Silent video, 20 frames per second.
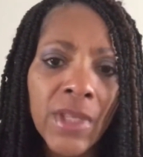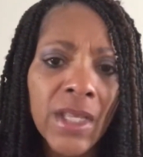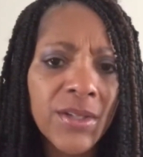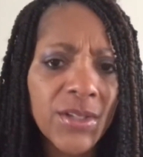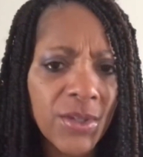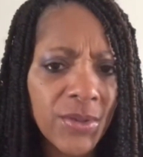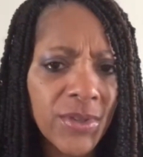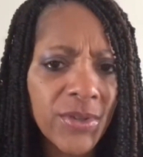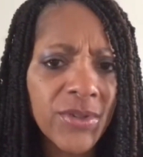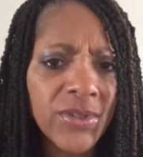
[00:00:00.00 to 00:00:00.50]

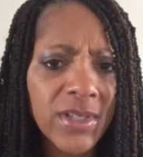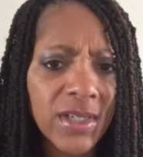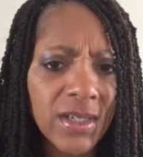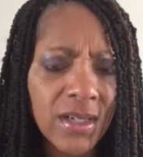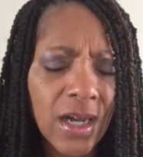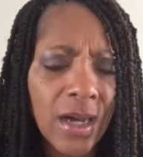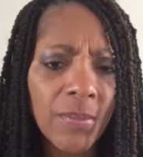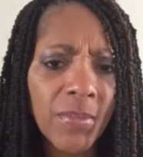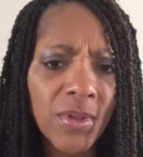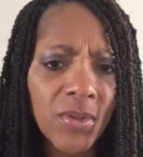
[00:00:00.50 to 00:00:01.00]
So there's a
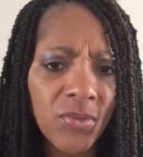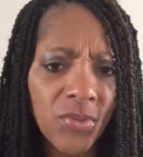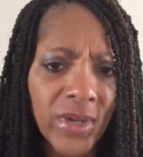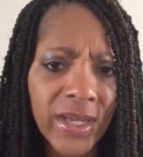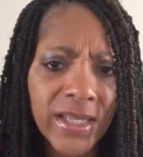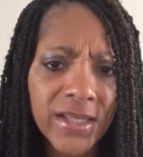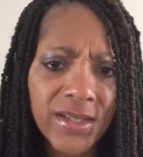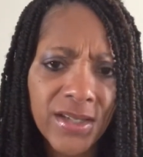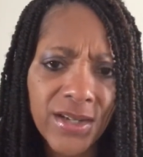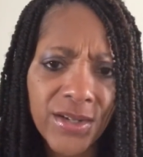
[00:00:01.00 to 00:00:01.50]
couple of
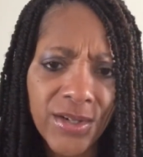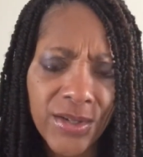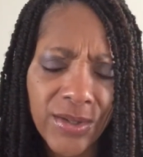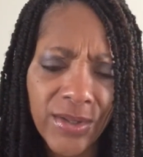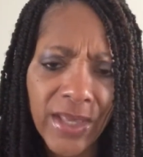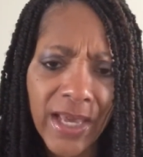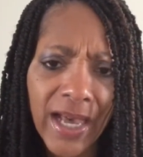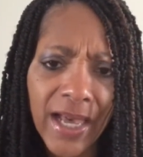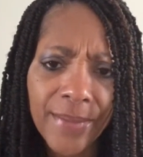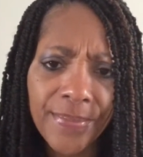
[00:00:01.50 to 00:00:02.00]
ways to do
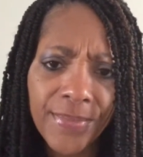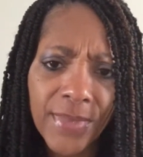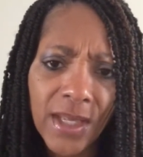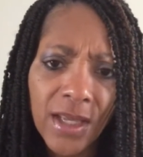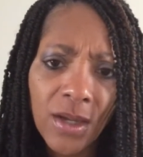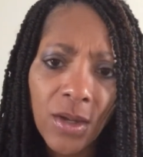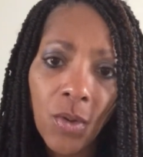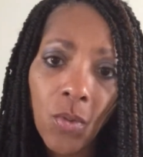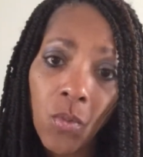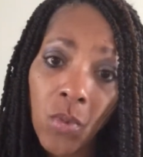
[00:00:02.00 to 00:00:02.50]
that.
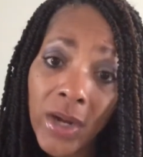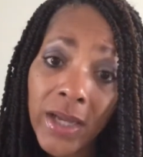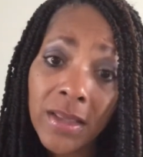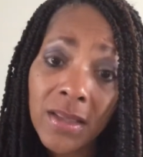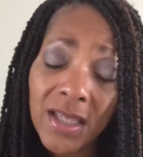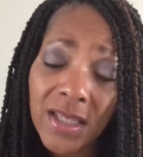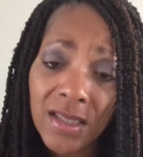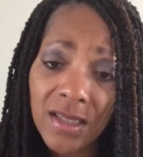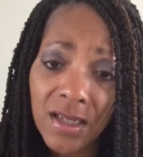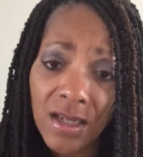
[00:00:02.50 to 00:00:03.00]
One,
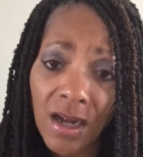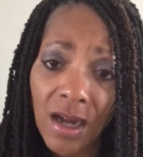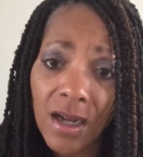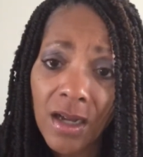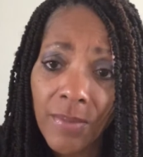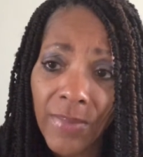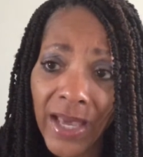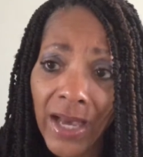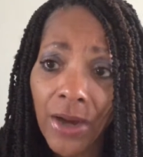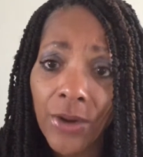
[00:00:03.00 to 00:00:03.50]
let's talk
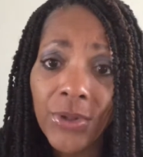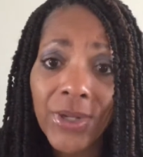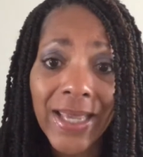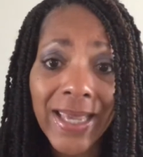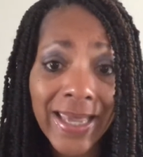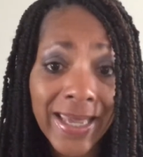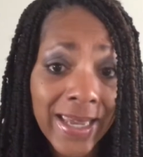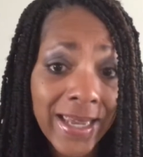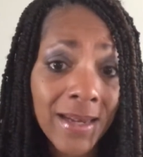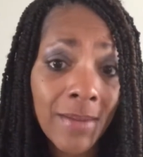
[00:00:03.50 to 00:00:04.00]
about
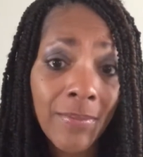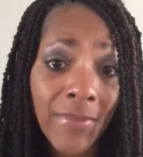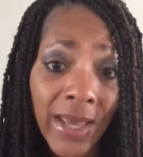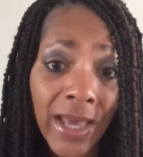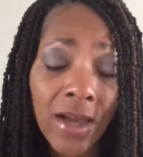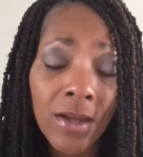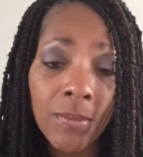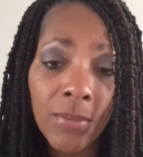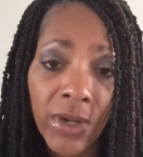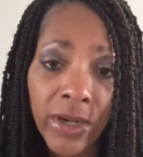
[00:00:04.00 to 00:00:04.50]

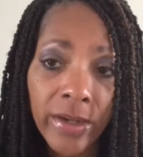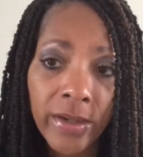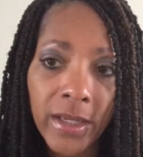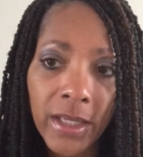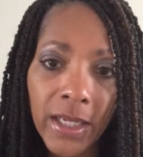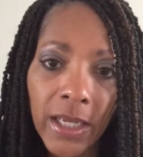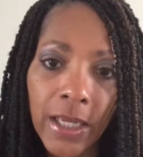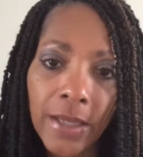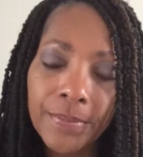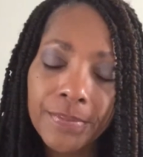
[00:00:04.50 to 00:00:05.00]
inbound marketing.